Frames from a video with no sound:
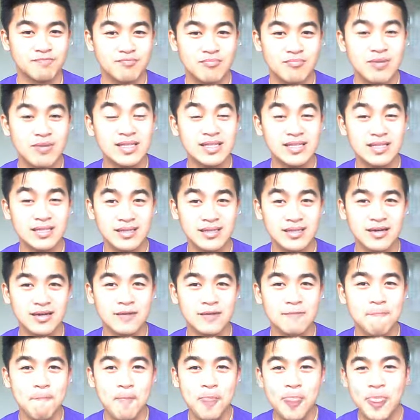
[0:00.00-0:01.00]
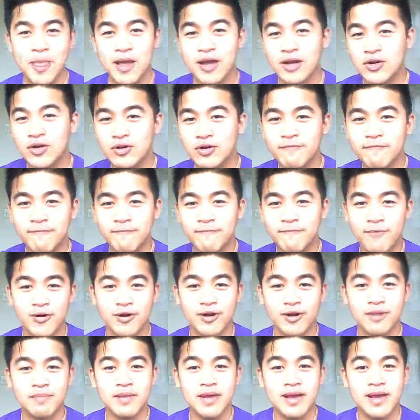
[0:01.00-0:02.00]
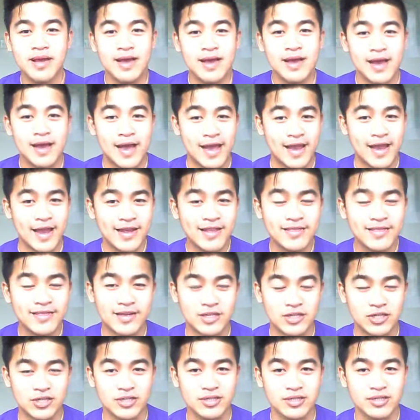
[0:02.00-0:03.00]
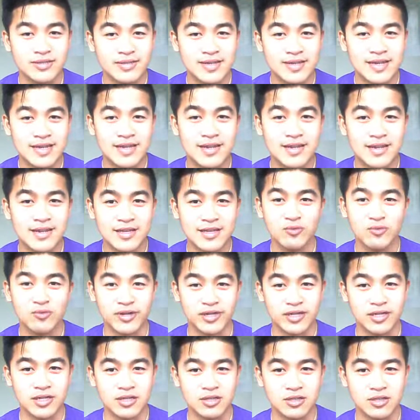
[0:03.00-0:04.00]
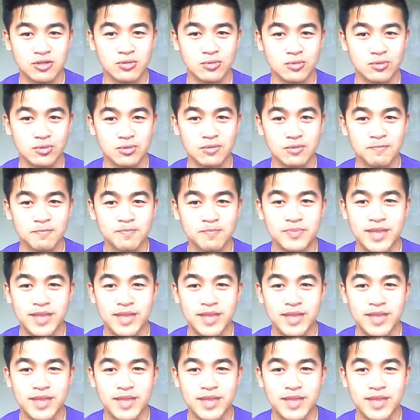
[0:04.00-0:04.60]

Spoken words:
but some could form an addiction than a networking tool.